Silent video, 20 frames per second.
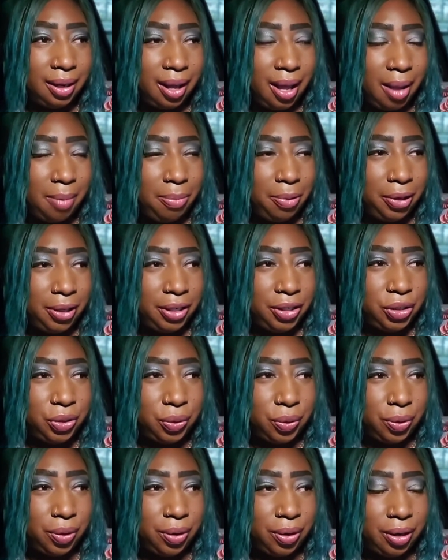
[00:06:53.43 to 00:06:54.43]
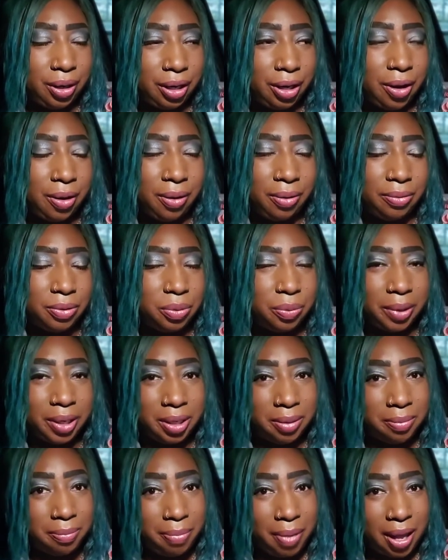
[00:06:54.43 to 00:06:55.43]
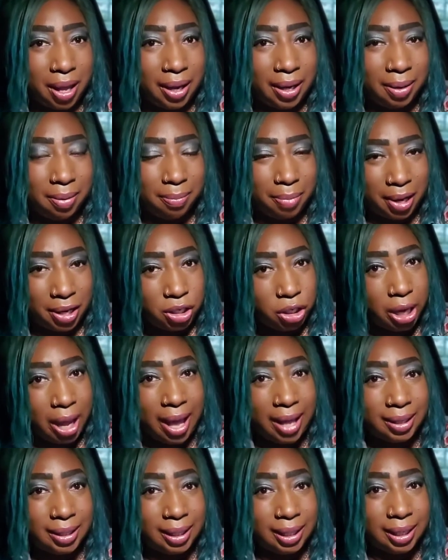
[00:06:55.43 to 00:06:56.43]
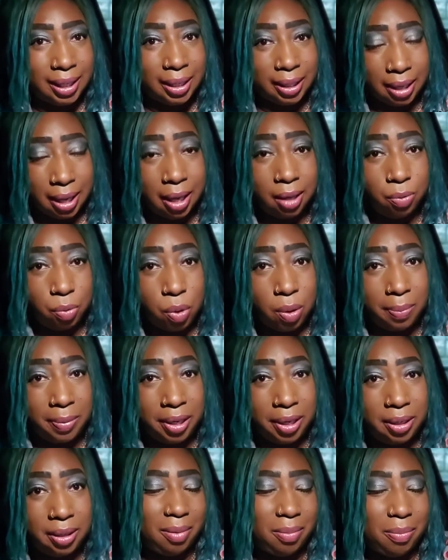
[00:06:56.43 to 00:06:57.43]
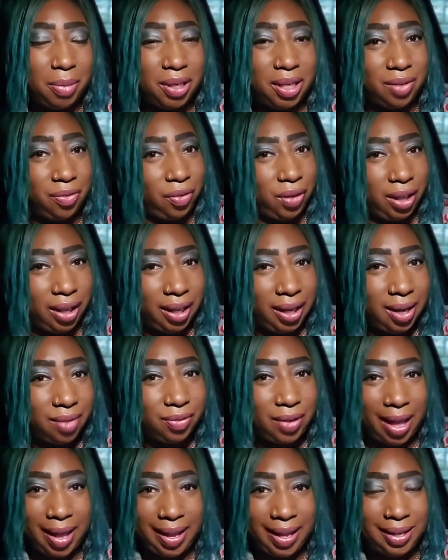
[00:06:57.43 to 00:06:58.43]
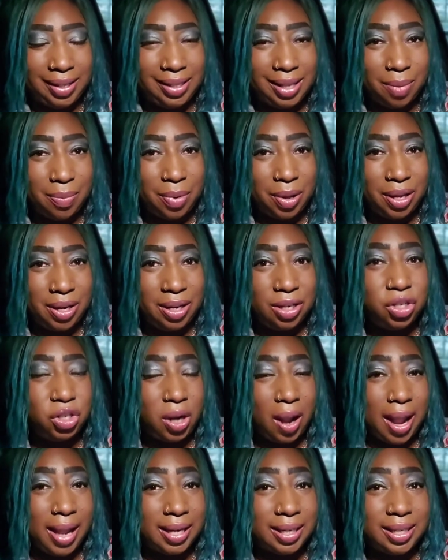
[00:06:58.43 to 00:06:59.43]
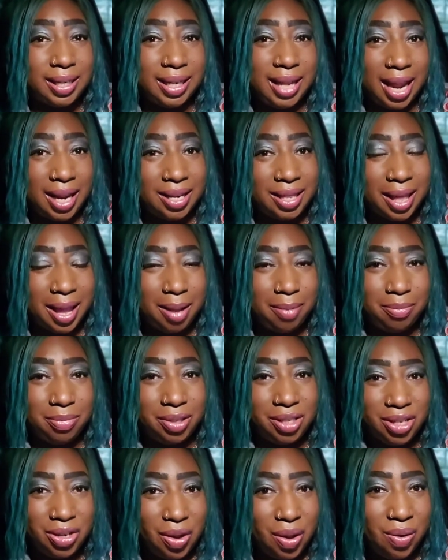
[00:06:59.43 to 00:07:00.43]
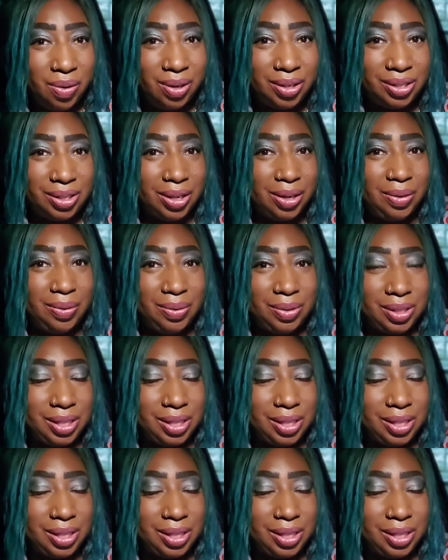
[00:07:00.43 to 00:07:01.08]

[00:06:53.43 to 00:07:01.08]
I'm pretty sure, you know, it was written by Jackie, a woman. But the feeling of liking someone and trying to get them to notice you and